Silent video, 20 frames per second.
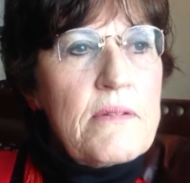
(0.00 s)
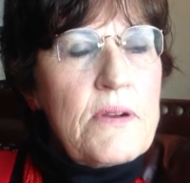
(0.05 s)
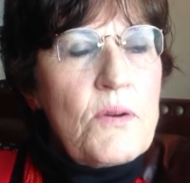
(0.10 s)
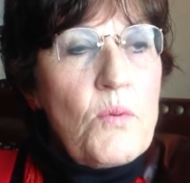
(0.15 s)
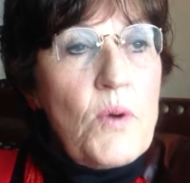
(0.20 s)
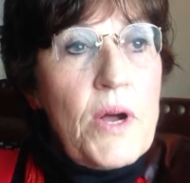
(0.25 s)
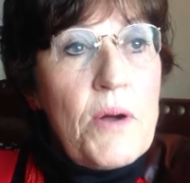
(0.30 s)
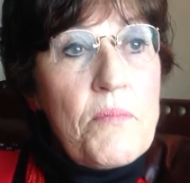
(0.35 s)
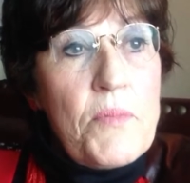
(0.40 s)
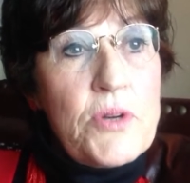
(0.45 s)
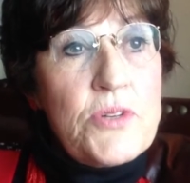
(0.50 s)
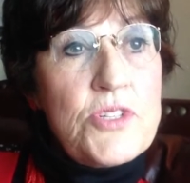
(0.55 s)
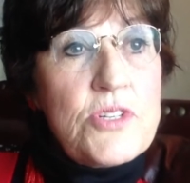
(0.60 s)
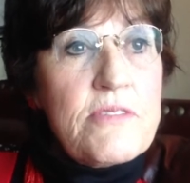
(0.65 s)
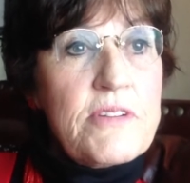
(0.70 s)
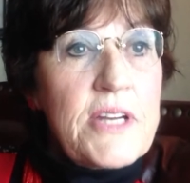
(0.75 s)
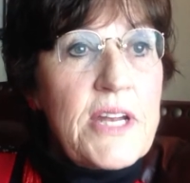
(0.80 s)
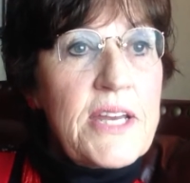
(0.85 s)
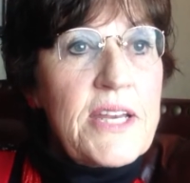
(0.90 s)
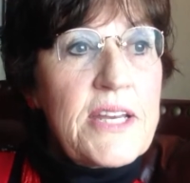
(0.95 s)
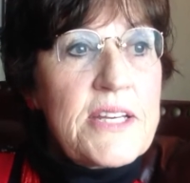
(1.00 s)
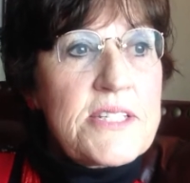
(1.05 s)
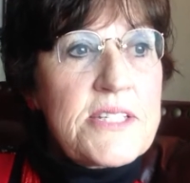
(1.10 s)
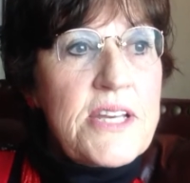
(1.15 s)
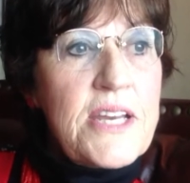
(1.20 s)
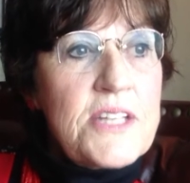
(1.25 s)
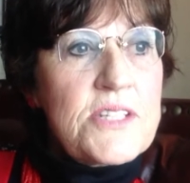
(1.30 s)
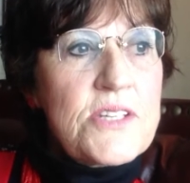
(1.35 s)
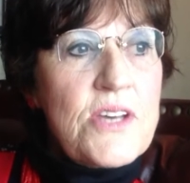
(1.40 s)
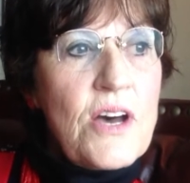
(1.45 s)
well, most of it, I guess,
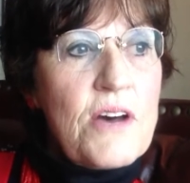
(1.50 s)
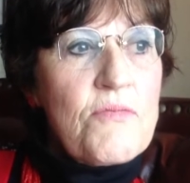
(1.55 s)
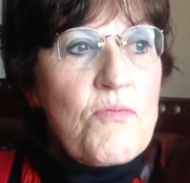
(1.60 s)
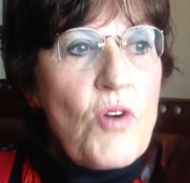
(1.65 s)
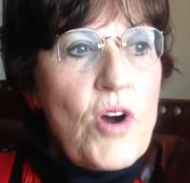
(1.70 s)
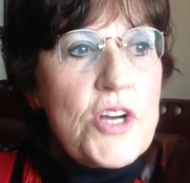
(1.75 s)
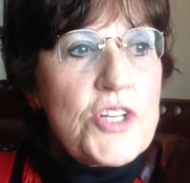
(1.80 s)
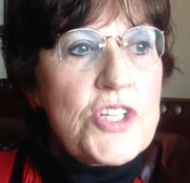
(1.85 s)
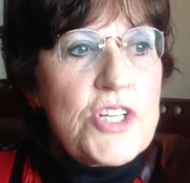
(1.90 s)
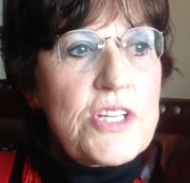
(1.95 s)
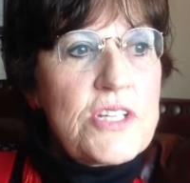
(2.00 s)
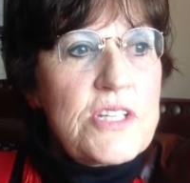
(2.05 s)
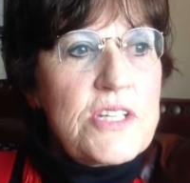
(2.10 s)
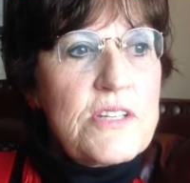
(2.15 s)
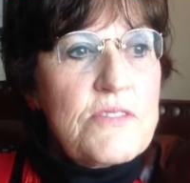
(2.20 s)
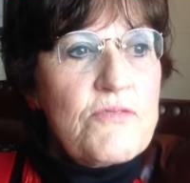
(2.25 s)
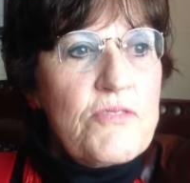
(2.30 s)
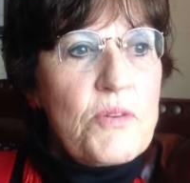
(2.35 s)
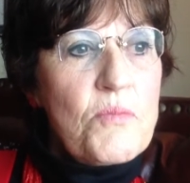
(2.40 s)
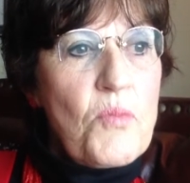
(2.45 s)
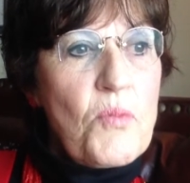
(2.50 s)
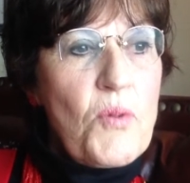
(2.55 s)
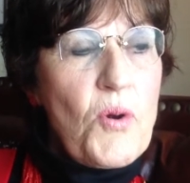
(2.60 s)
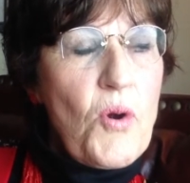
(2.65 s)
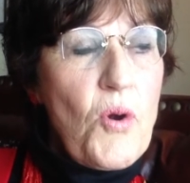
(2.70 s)
cuts off Washington from